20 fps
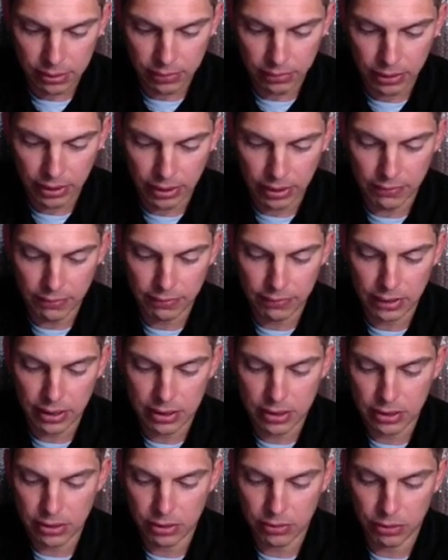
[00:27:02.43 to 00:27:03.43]
if I can
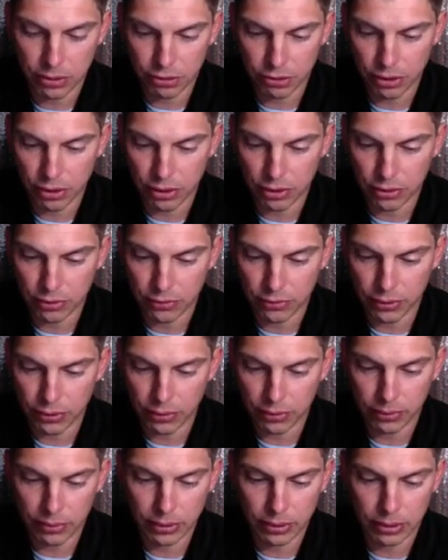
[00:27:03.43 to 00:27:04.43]
find it on Rochelle's phone.